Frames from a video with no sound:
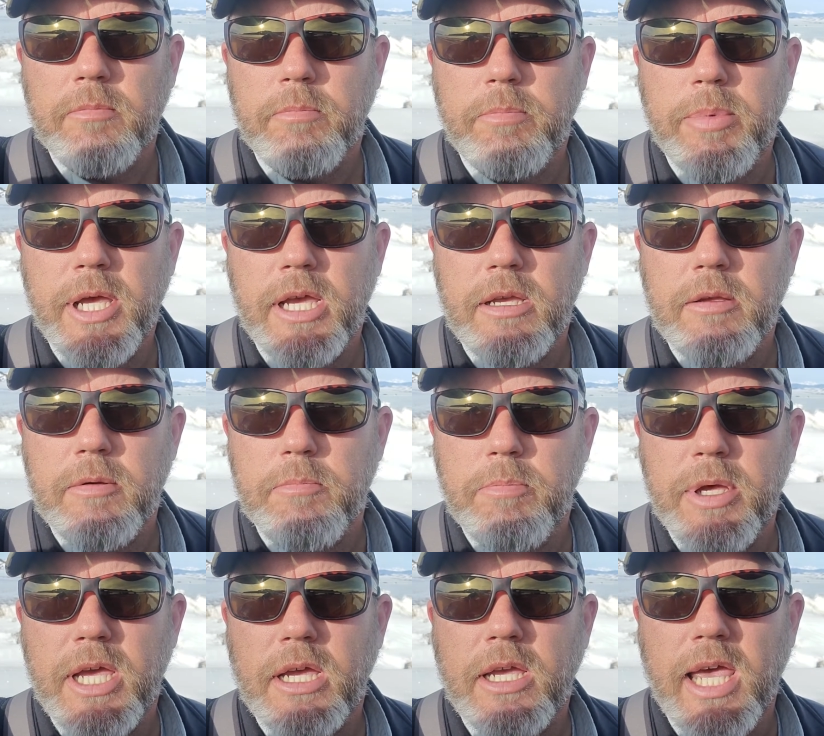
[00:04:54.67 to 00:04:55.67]

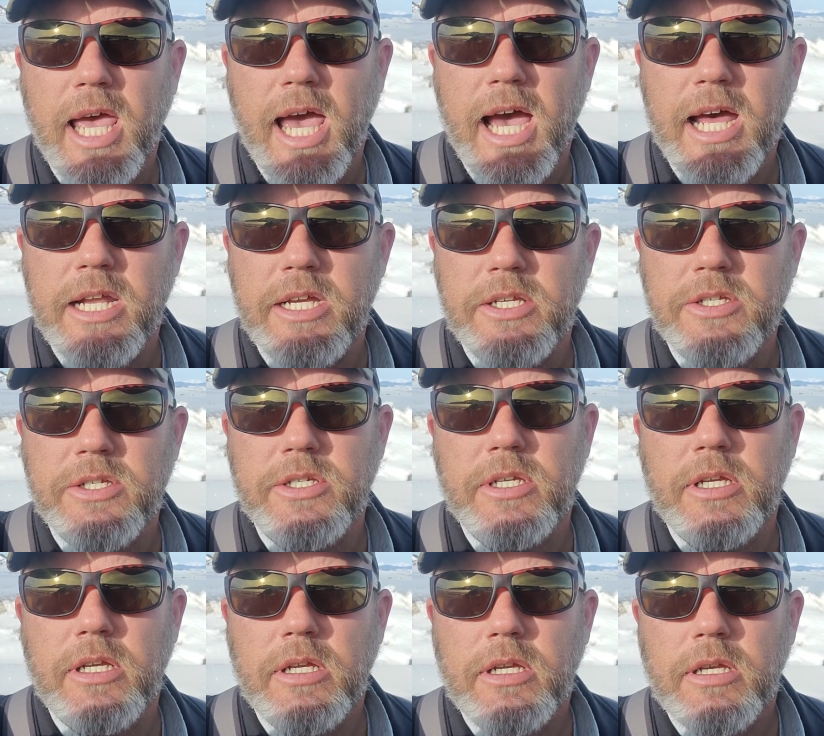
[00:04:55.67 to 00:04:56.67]
big
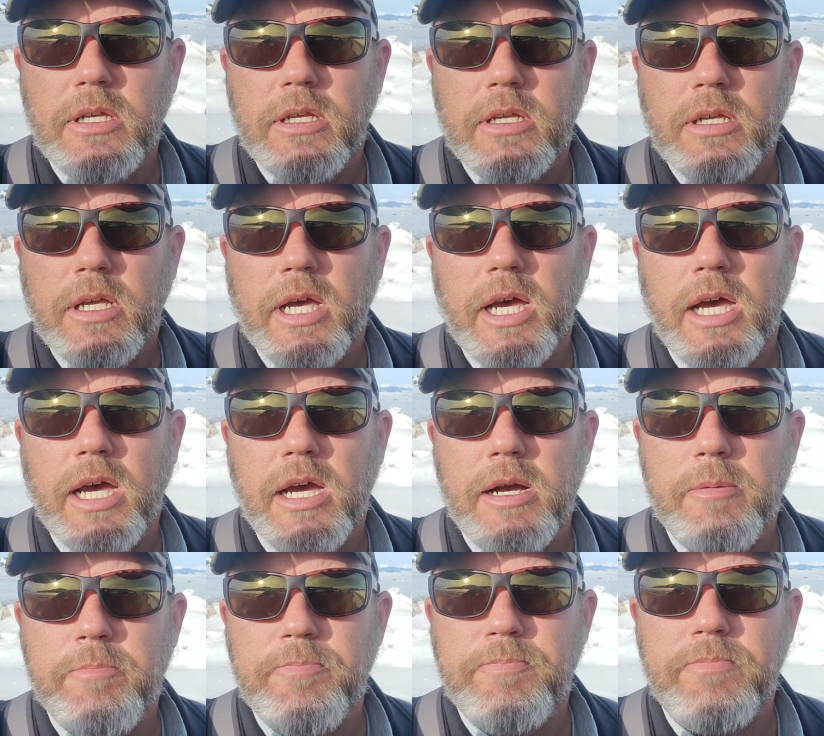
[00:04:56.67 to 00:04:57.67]
caddis
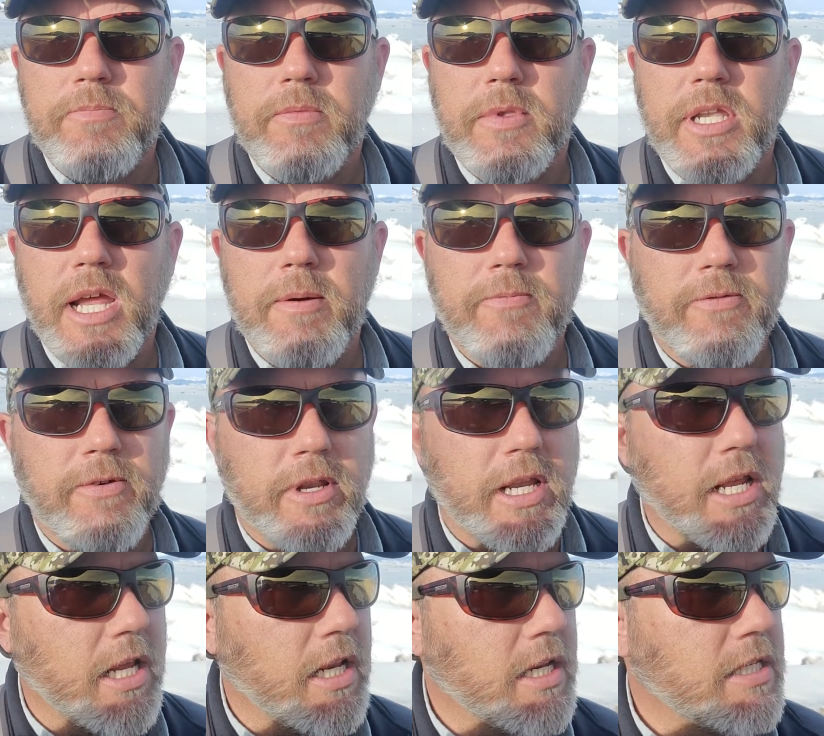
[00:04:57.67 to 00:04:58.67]
nymph in
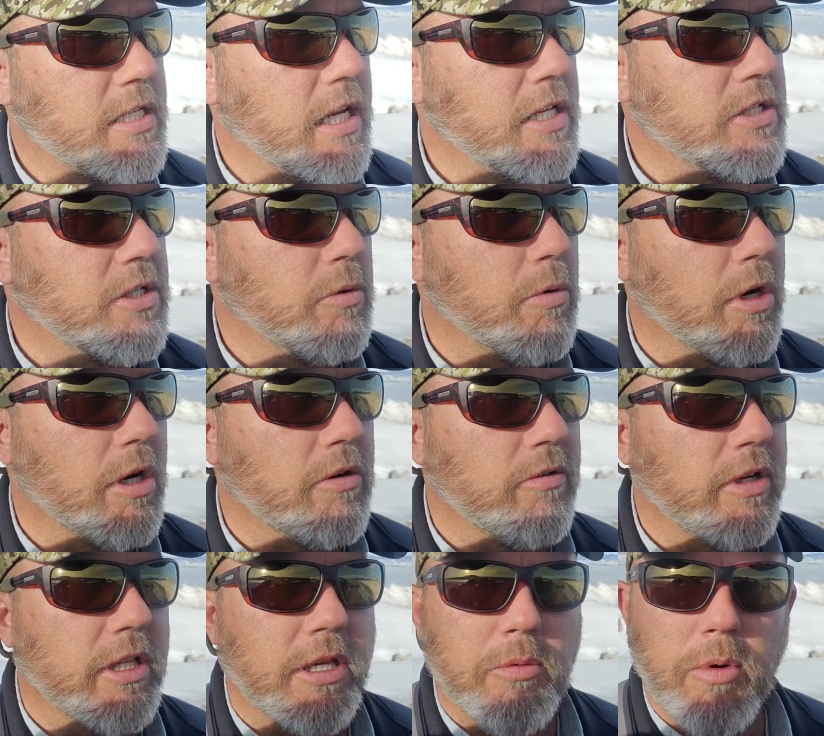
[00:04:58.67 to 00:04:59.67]
it, and it tends to work
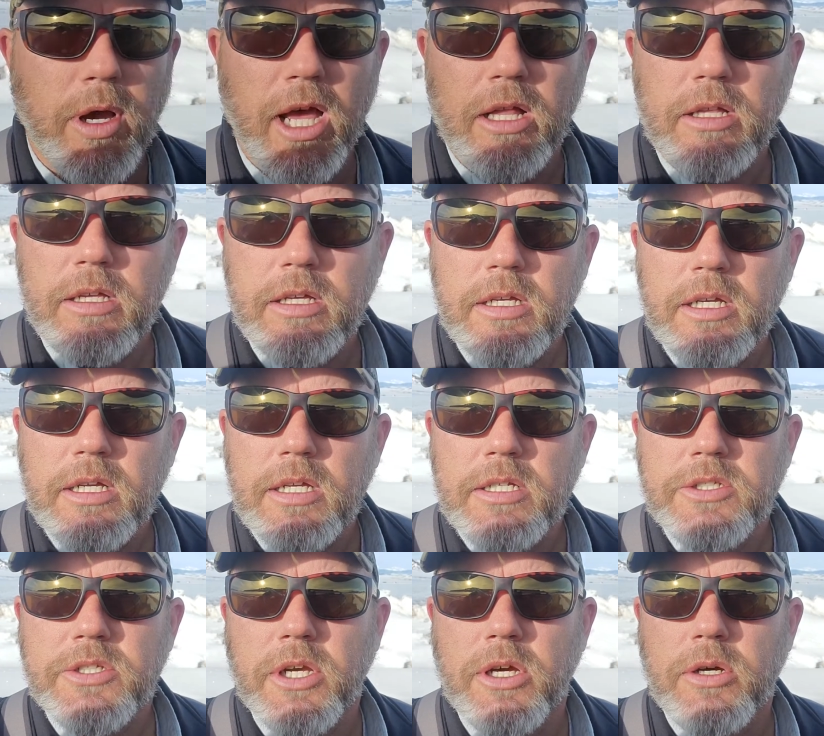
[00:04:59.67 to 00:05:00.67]
really well.
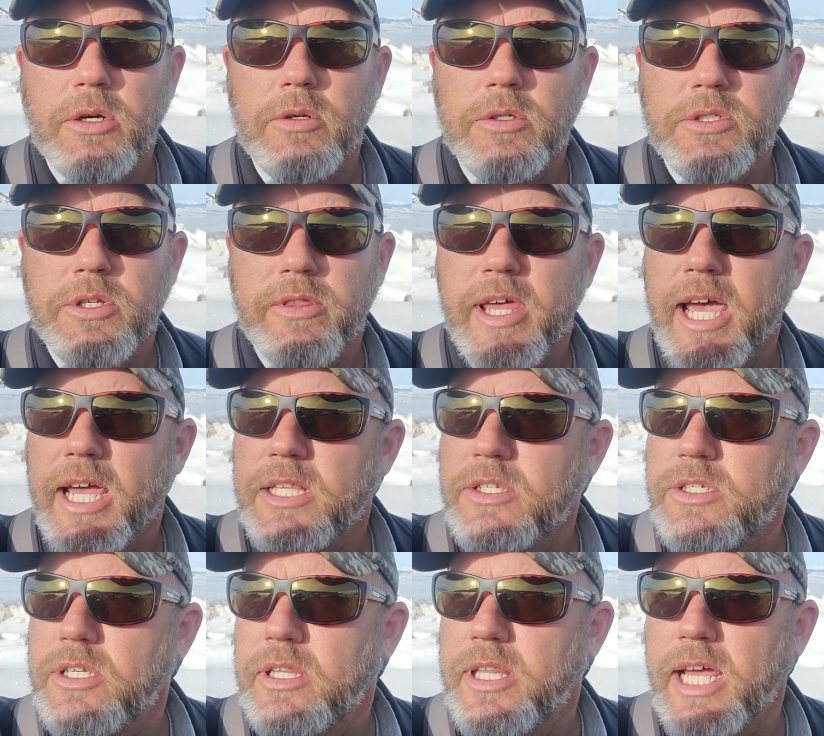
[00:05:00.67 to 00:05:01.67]
So
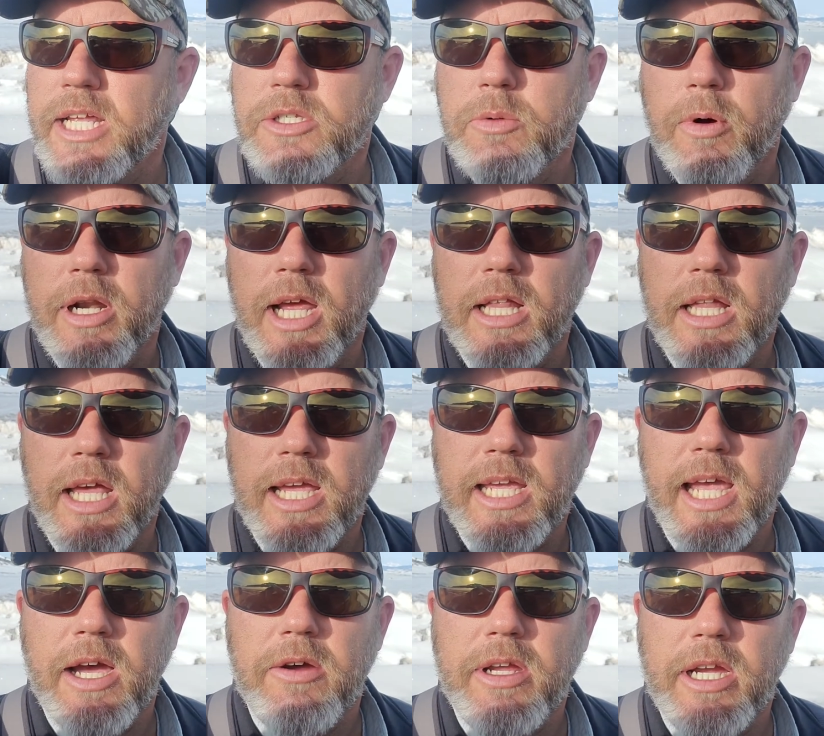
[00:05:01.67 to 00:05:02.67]
that's one I like
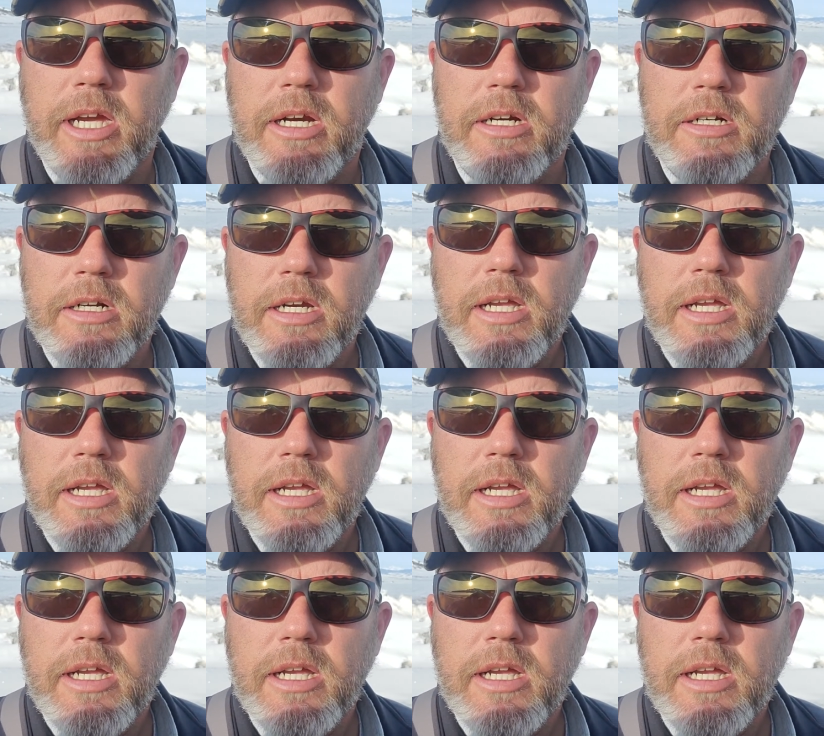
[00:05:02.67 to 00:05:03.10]
out here,